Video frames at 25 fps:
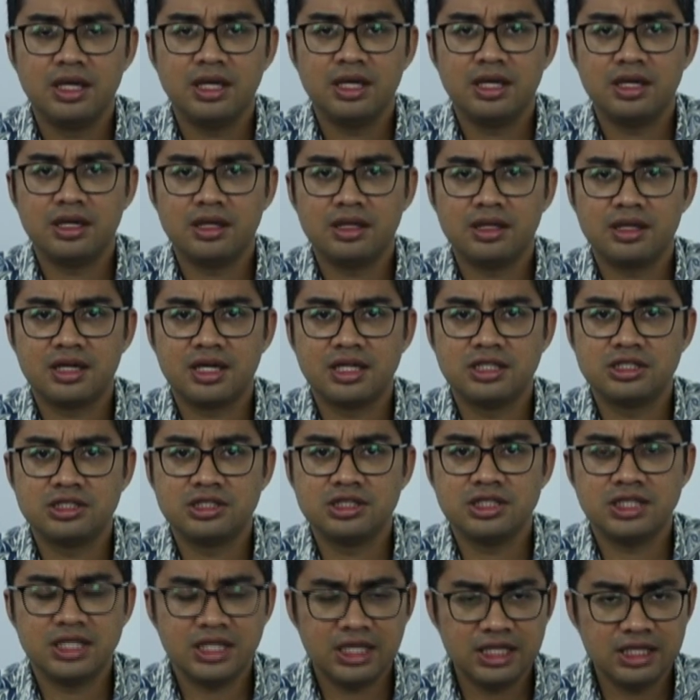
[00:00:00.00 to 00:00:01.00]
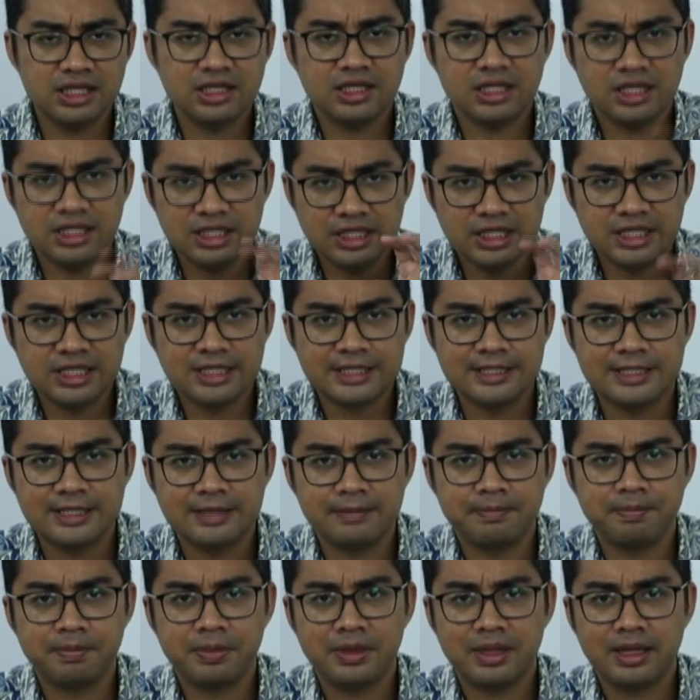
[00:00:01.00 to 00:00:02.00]
in the country in the near
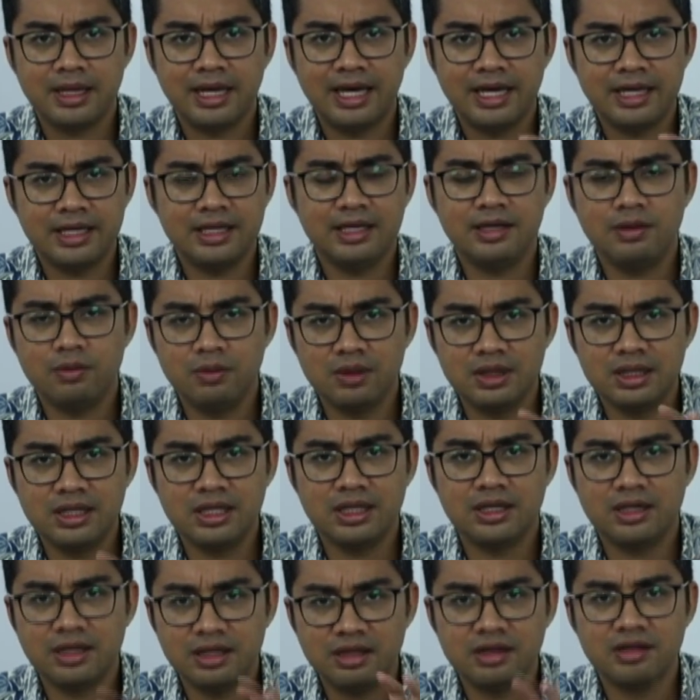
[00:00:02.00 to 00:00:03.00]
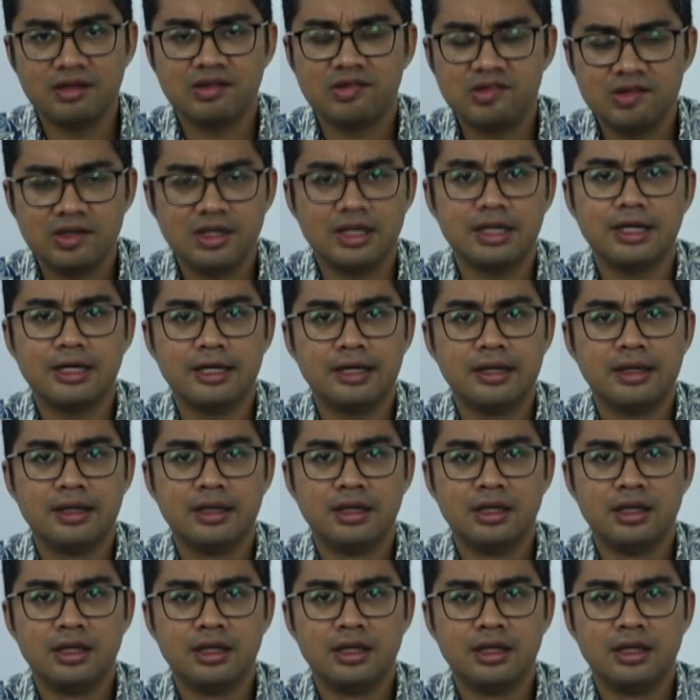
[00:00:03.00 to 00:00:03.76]
term, i.e. within this year.